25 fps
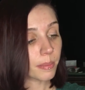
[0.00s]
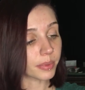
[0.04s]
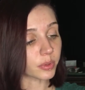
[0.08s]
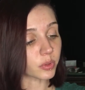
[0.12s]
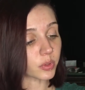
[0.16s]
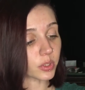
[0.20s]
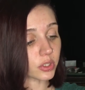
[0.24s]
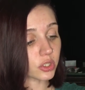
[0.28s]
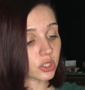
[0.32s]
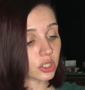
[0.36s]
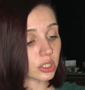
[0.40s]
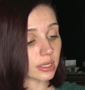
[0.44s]
but
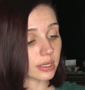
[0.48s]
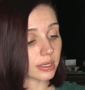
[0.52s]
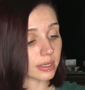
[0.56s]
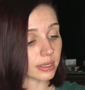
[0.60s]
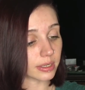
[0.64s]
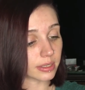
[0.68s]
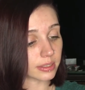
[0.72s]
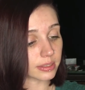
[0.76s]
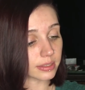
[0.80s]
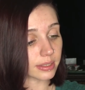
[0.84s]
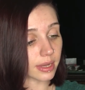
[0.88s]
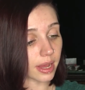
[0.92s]
this shit
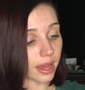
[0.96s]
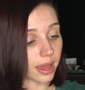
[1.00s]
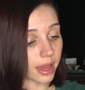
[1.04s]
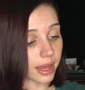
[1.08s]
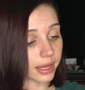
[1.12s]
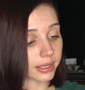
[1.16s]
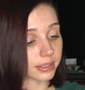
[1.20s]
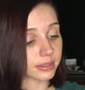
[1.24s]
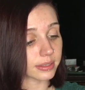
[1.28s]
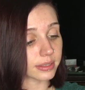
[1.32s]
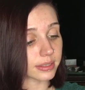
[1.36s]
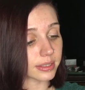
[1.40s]
is
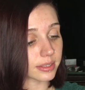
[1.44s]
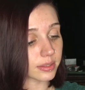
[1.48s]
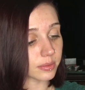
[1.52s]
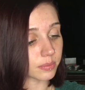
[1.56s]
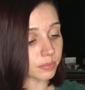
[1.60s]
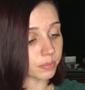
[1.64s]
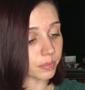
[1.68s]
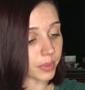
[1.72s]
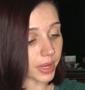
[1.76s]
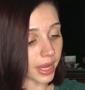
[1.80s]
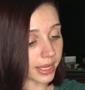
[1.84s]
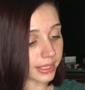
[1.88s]

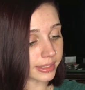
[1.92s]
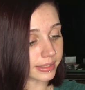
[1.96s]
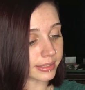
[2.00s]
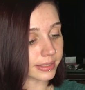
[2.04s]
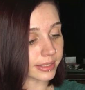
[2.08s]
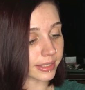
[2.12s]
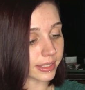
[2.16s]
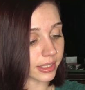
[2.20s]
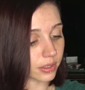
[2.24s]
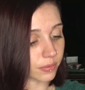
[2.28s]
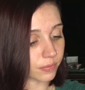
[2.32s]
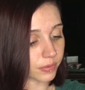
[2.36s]

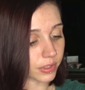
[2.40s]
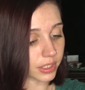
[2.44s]
expensive.